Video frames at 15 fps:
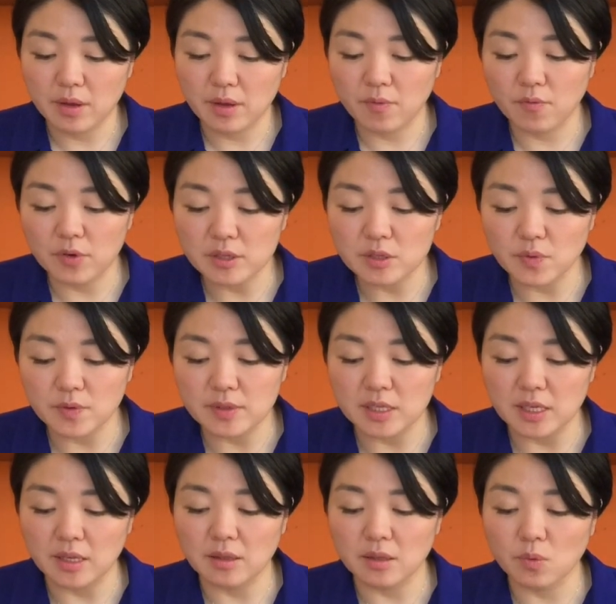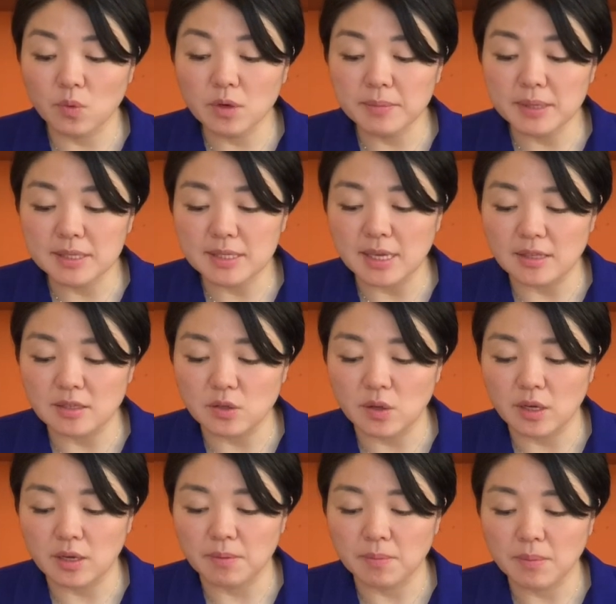verse 15, the woman said to
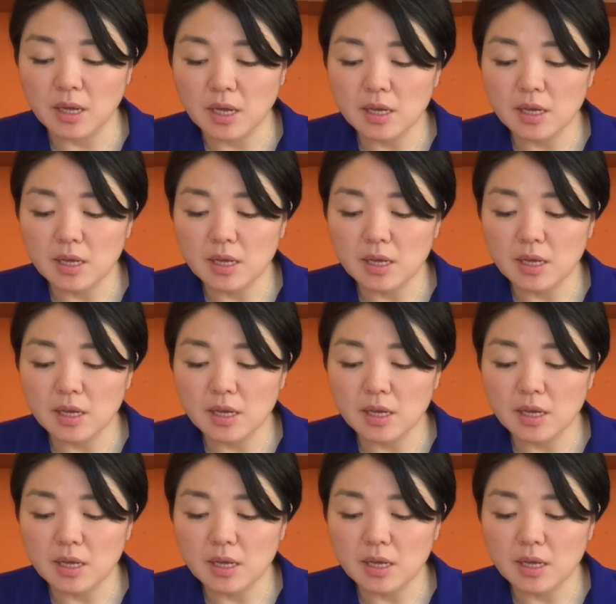him,